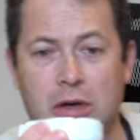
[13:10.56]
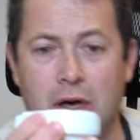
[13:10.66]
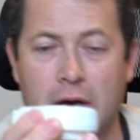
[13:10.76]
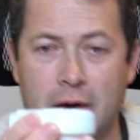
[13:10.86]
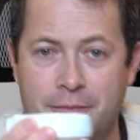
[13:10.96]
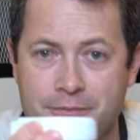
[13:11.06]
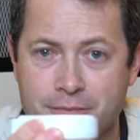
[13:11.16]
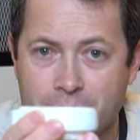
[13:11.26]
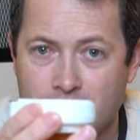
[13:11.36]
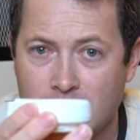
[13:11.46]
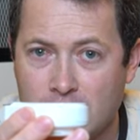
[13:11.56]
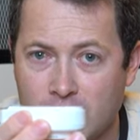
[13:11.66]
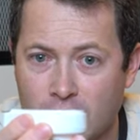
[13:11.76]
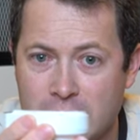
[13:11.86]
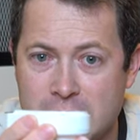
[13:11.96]
um, you
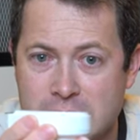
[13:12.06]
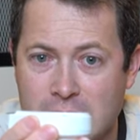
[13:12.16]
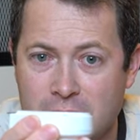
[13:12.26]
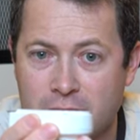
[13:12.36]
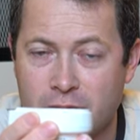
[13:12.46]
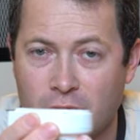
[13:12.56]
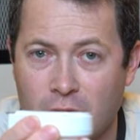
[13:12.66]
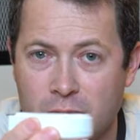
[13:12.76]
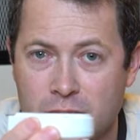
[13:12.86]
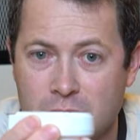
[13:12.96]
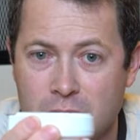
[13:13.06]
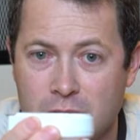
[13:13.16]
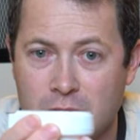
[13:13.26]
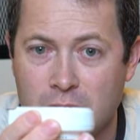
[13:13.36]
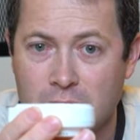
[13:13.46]
know, inset from
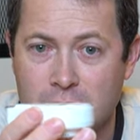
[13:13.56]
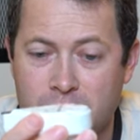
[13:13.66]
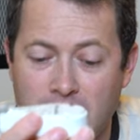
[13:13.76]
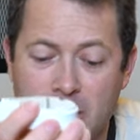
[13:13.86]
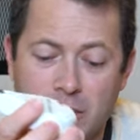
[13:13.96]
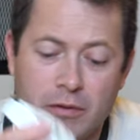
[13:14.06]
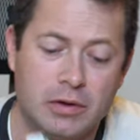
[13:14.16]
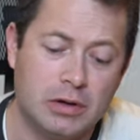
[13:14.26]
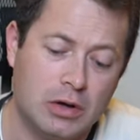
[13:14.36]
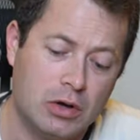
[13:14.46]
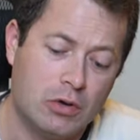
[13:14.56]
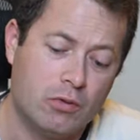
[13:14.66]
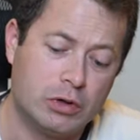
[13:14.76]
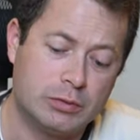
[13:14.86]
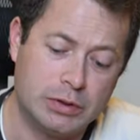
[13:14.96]
the bottom of it
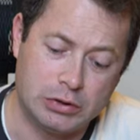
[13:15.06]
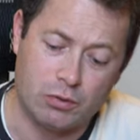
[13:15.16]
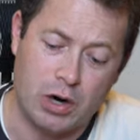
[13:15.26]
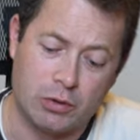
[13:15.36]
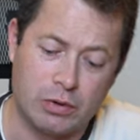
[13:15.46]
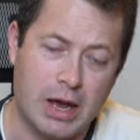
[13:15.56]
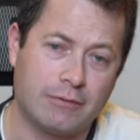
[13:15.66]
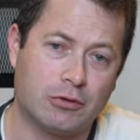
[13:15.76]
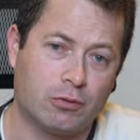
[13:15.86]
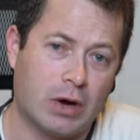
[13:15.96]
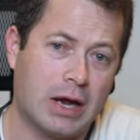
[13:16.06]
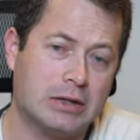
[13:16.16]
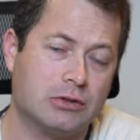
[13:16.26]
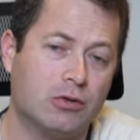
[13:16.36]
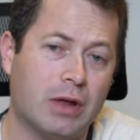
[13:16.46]
which means the water would have to
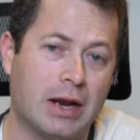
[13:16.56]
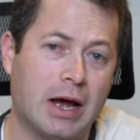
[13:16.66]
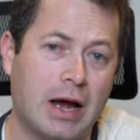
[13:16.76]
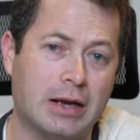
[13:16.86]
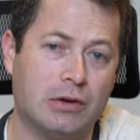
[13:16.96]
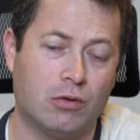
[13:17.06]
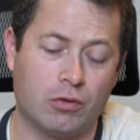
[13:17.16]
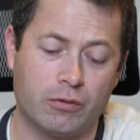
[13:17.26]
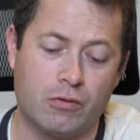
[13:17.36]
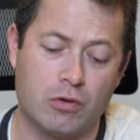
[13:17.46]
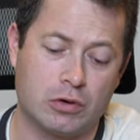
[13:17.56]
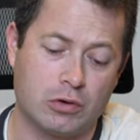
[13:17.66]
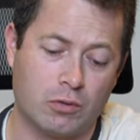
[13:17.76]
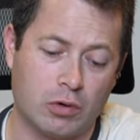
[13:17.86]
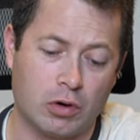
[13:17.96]
rise to that height in order for it
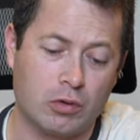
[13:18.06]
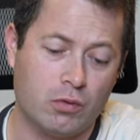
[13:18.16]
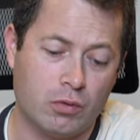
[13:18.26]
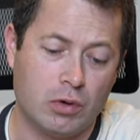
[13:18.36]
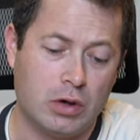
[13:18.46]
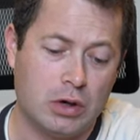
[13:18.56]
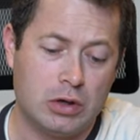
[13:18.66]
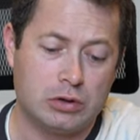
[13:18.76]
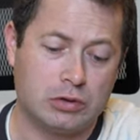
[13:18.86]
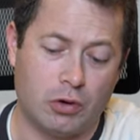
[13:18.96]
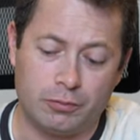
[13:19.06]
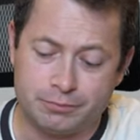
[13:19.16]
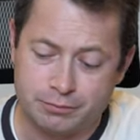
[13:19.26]
to work. So